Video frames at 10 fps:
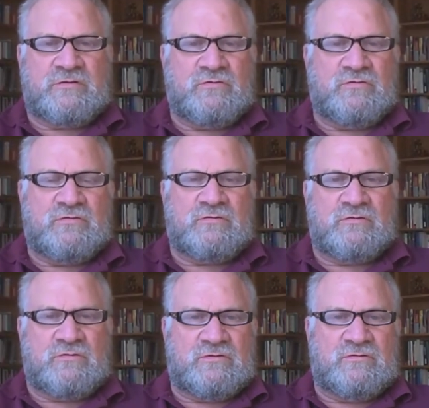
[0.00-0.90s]

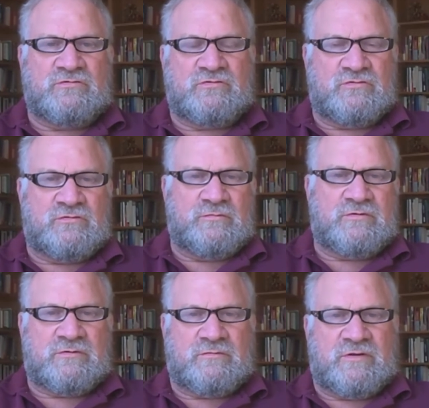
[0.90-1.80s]
Google or YouTube
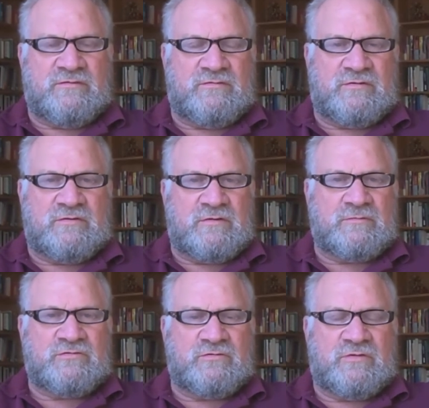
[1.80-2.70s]
or whatever, I'm
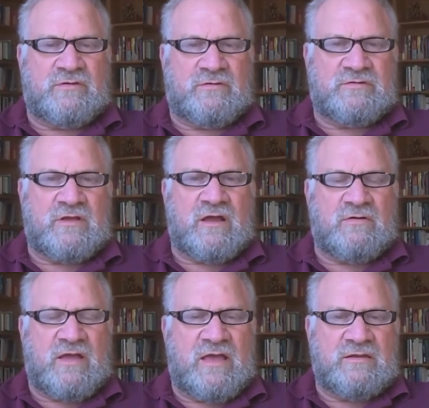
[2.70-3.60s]
sure there are
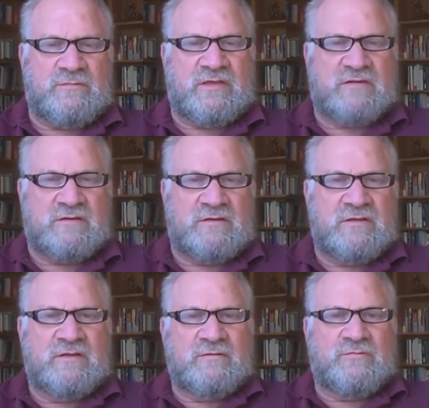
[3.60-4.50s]
Tara animated
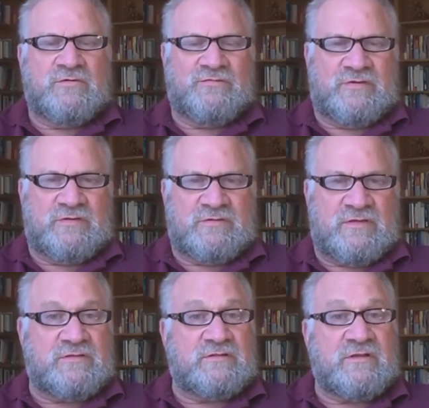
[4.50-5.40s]
movies.
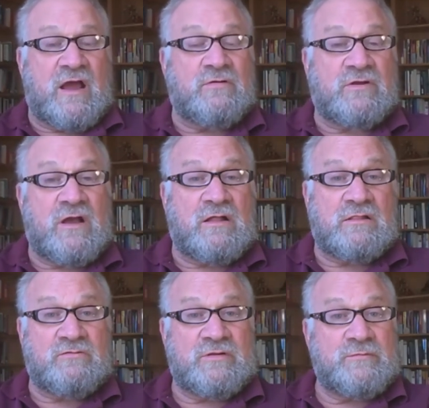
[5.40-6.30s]
There's the Tara
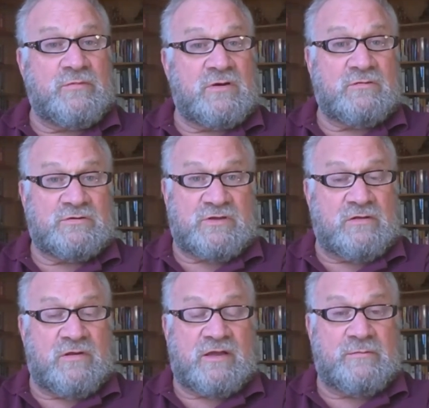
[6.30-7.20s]
coloring book, which I
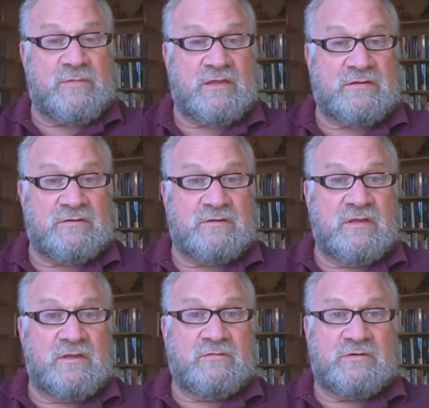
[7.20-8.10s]
recommend,
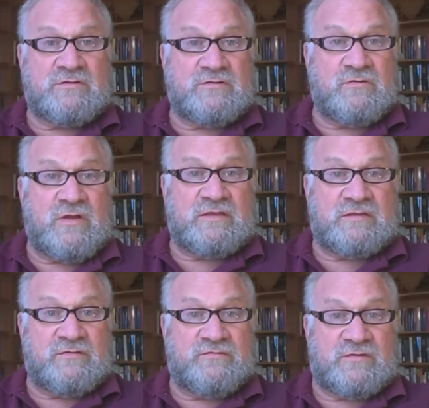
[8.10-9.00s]
which is a great
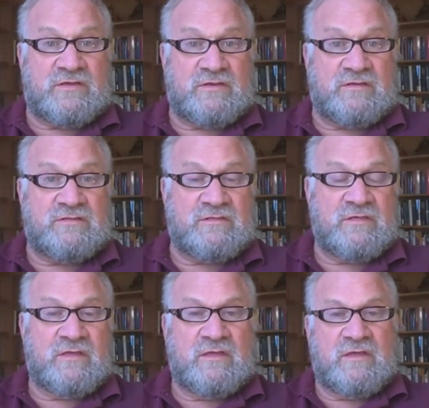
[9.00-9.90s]
gift for kids.
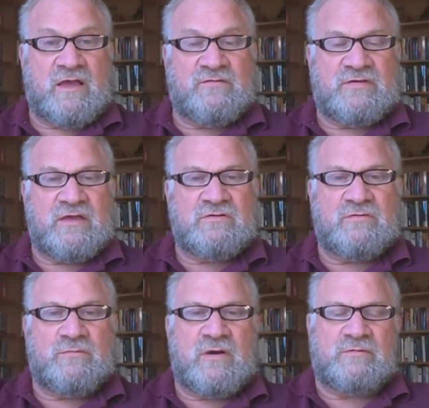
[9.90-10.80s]
I forget
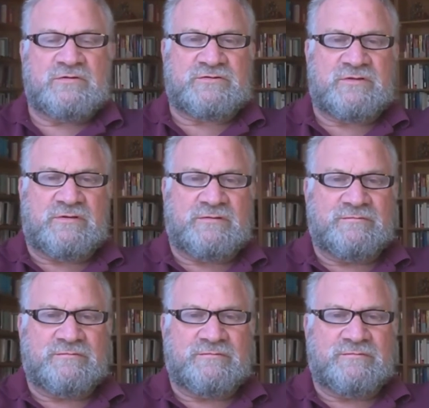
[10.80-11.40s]
who published it.